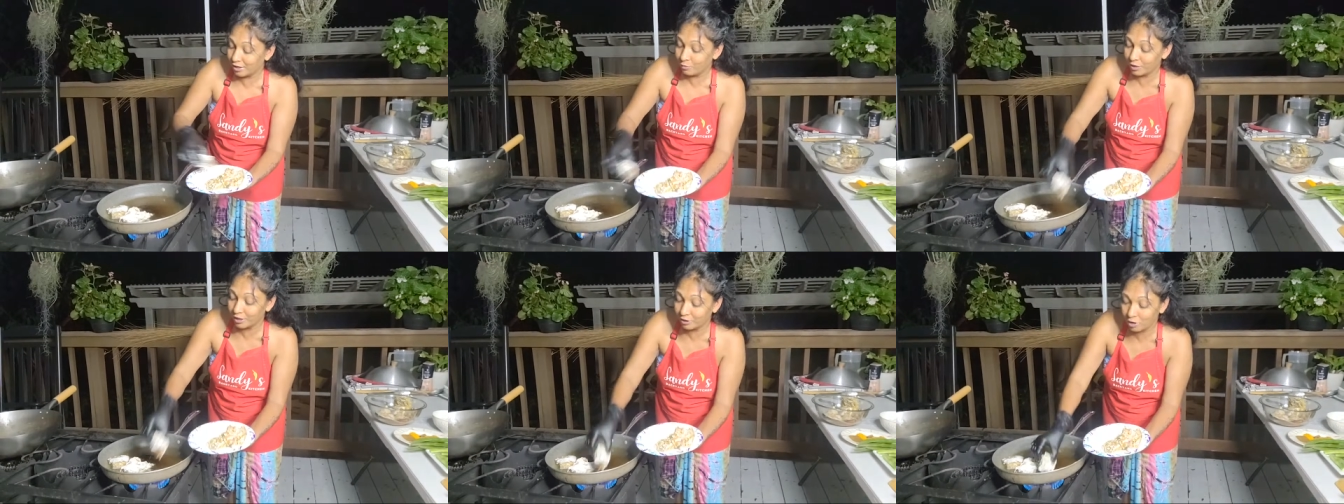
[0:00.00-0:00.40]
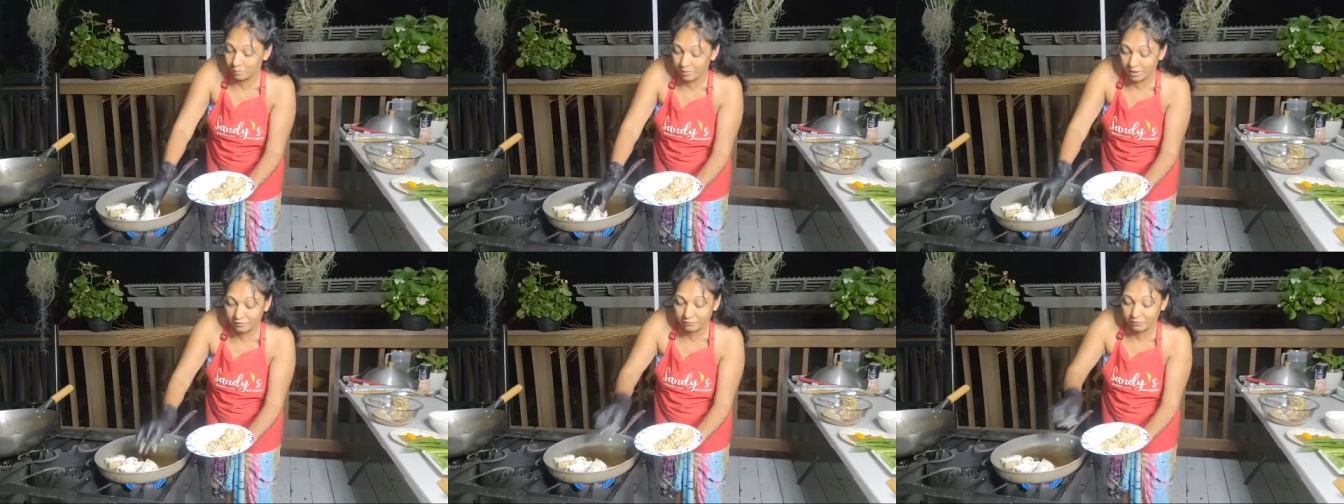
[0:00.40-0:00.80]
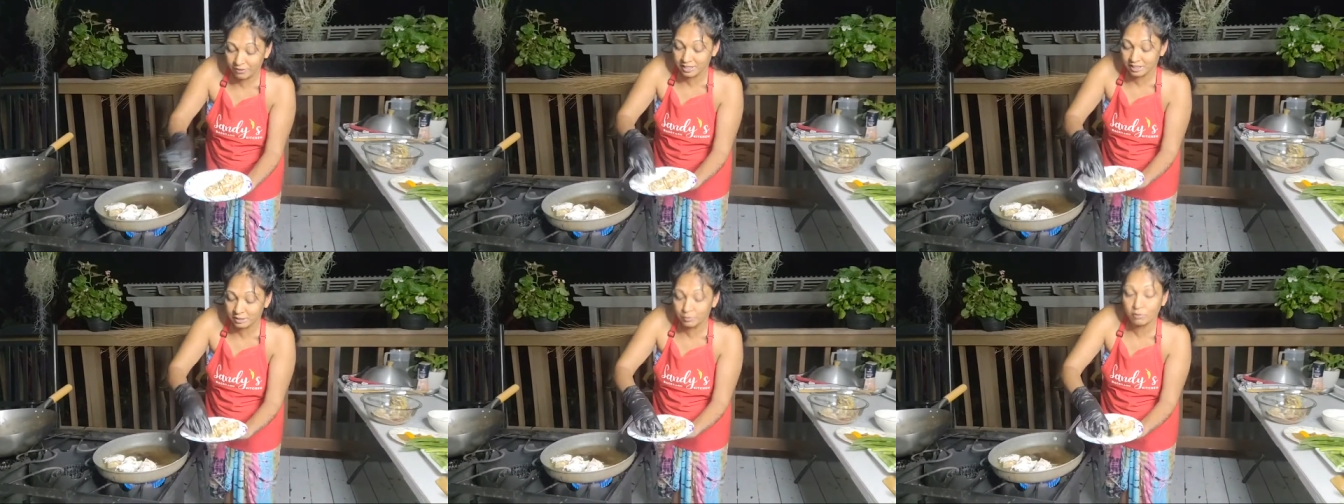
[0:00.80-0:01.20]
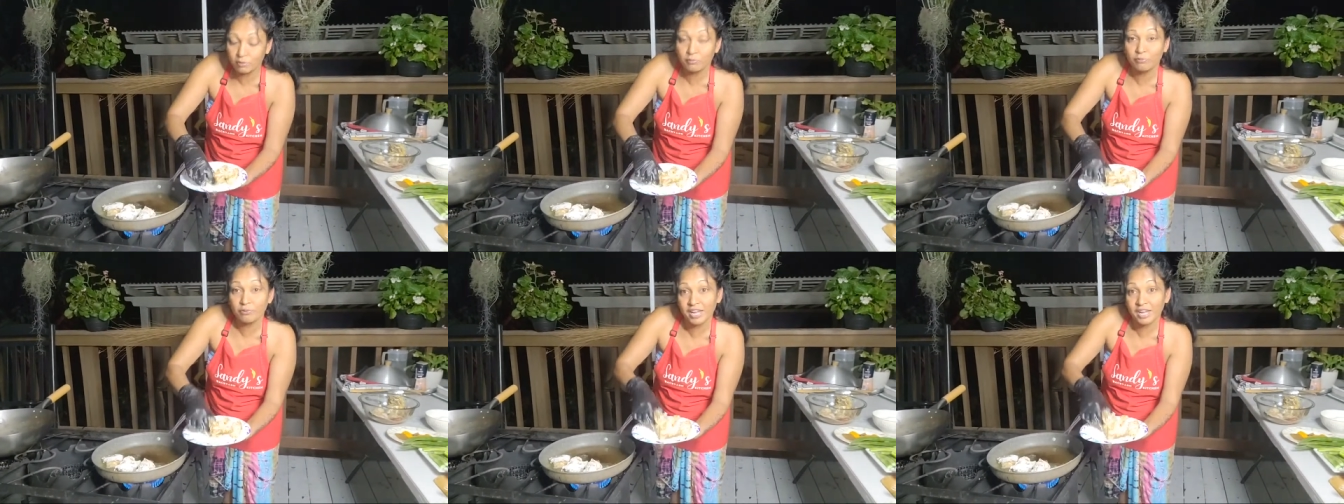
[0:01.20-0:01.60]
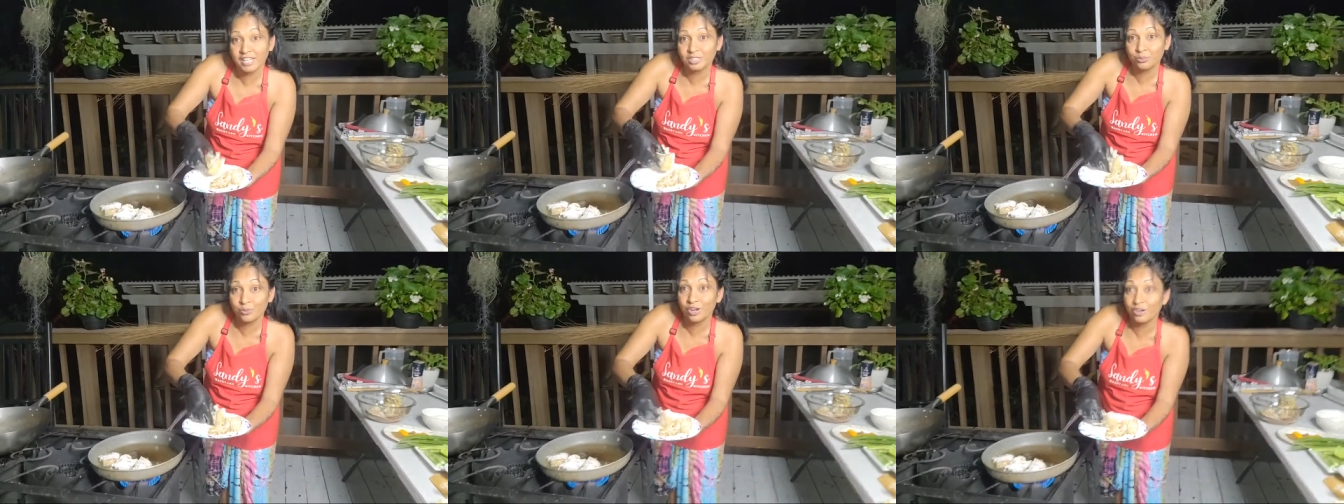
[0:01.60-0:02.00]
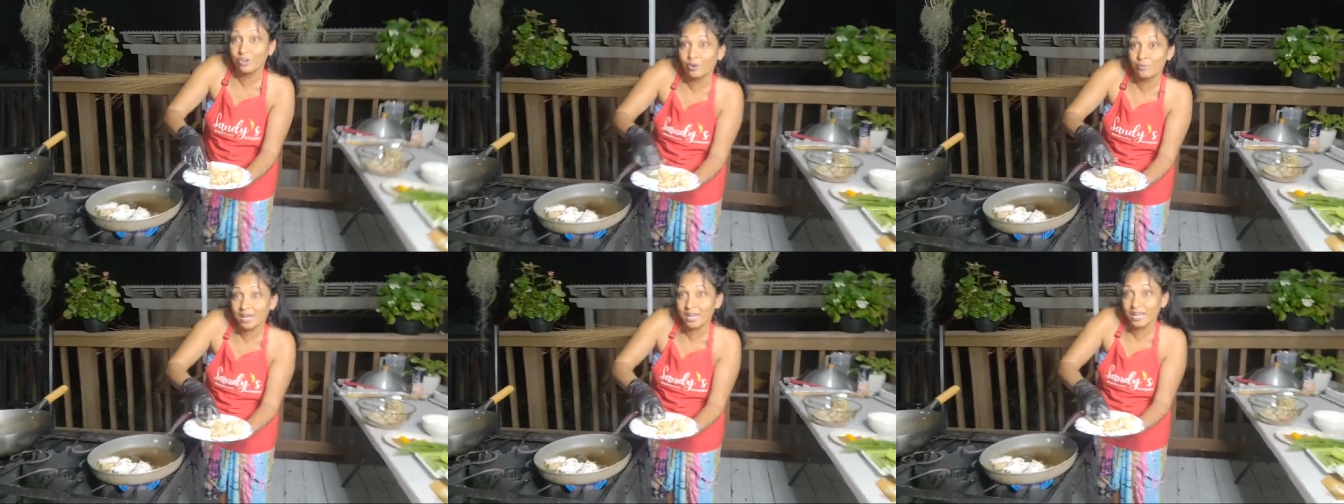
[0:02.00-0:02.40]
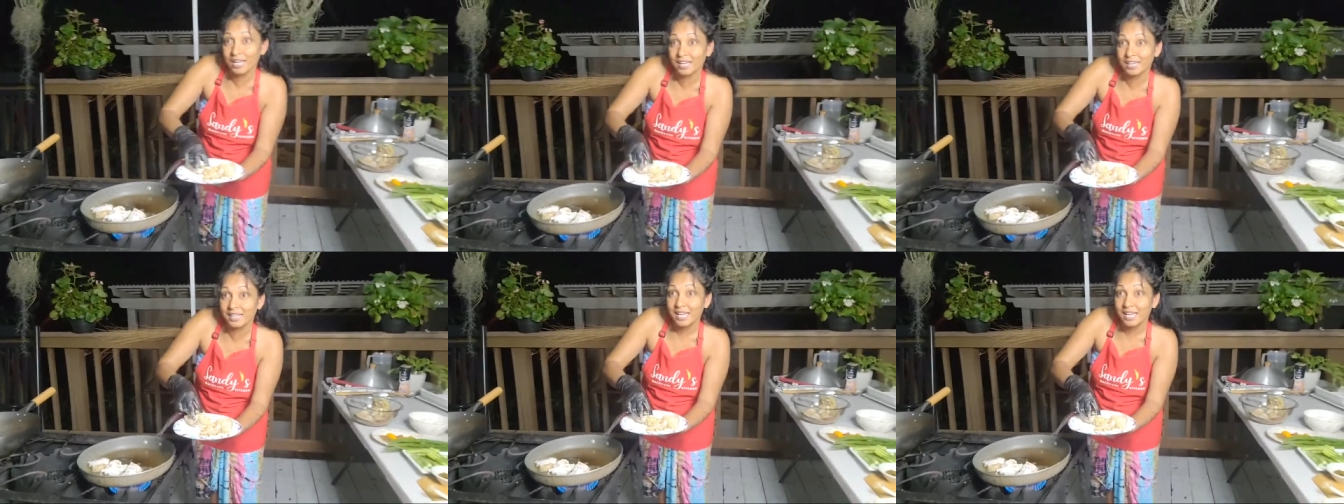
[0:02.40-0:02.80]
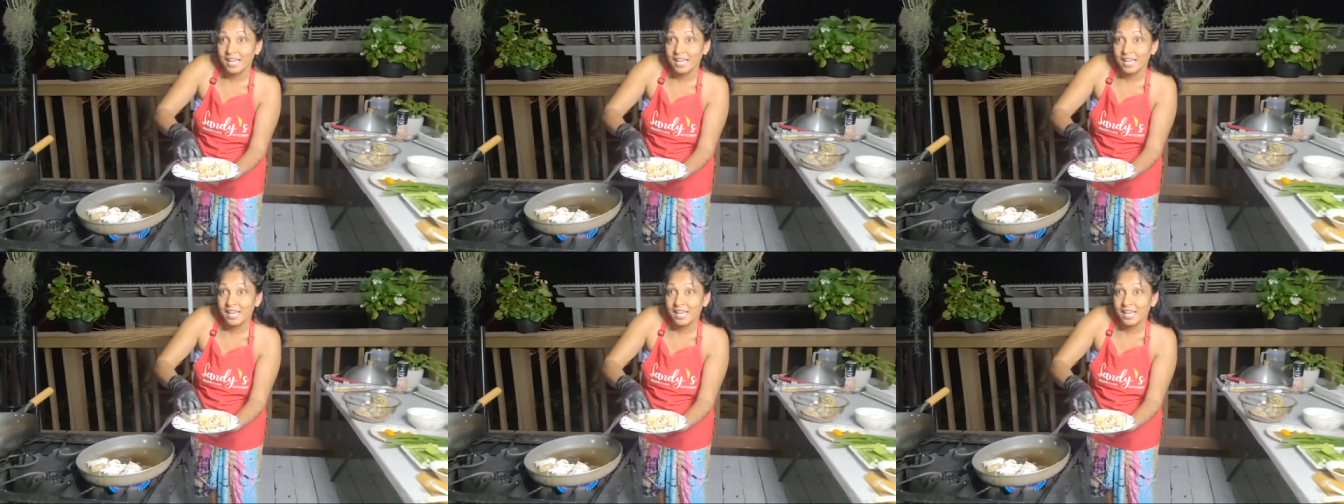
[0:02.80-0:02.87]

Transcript: welcome my facebook friends welcome my